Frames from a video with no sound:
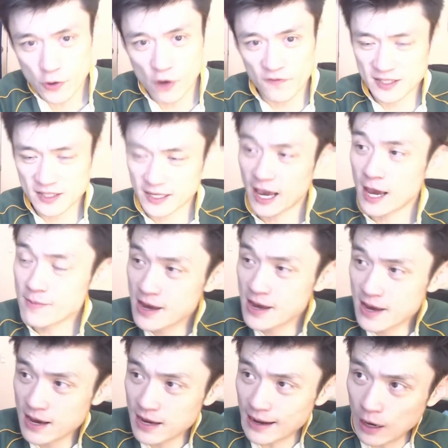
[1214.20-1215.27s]
of this game
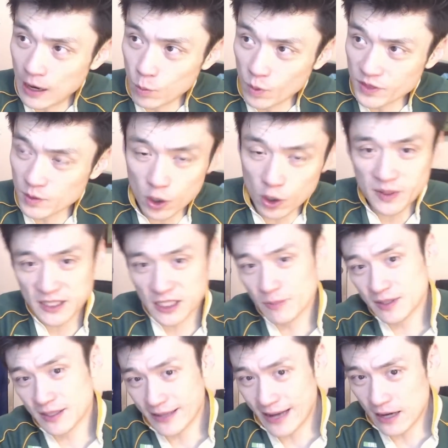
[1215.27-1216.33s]
when the Wallaby team
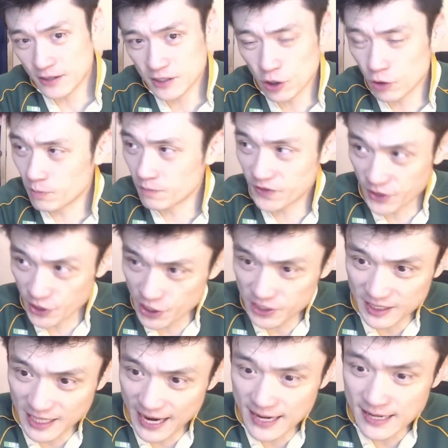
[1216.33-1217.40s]
is announced on
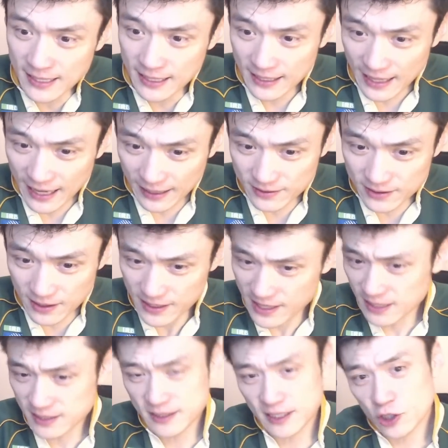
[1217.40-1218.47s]
Thursday. And
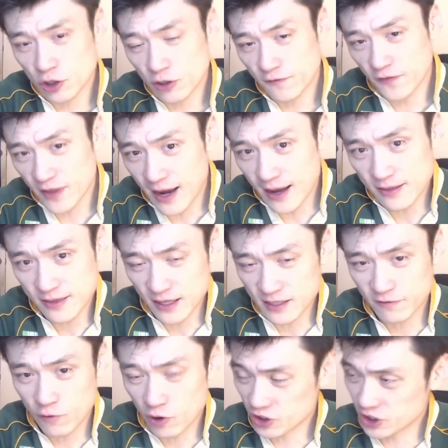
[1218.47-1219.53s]
yeah, stay tuned for that. Thanks
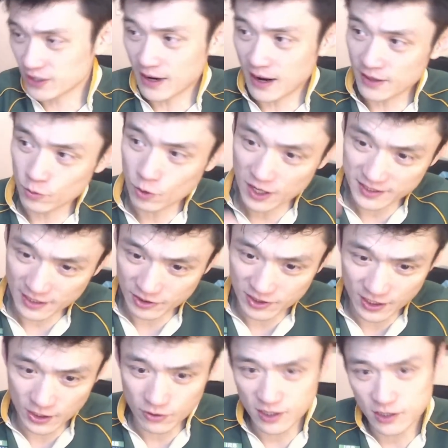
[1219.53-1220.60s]
for watching. Otherwise, I'll
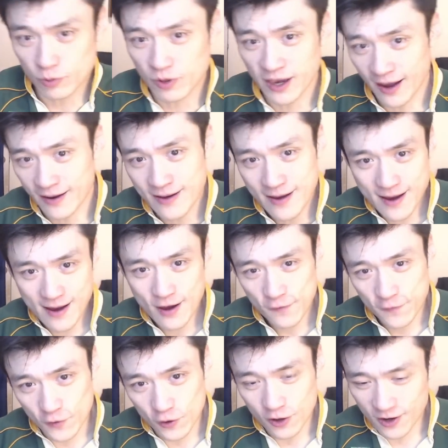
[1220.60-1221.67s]
see you this weekend
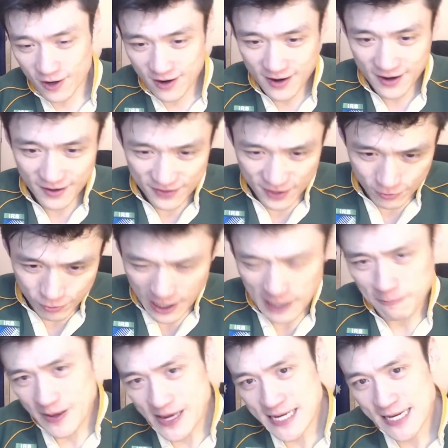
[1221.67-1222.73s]
for the
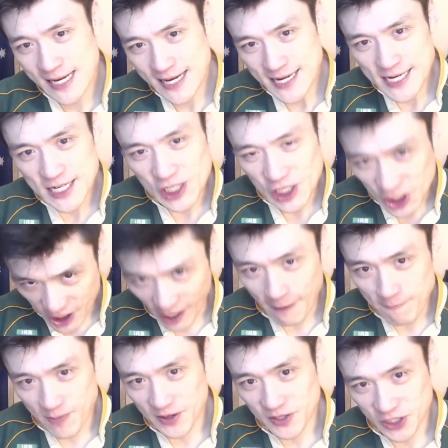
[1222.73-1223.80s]
Rugby
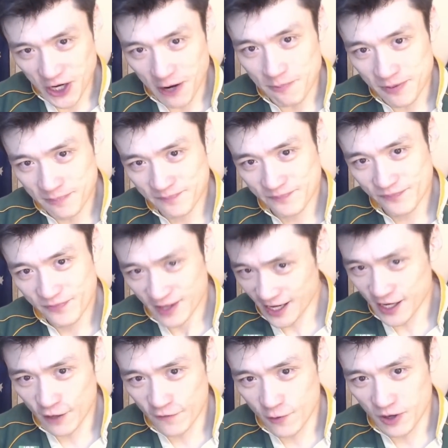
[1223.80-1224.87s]
Championship.
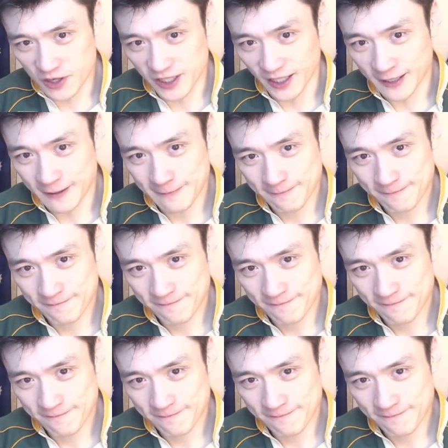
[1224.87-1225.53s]
Thank you for watching.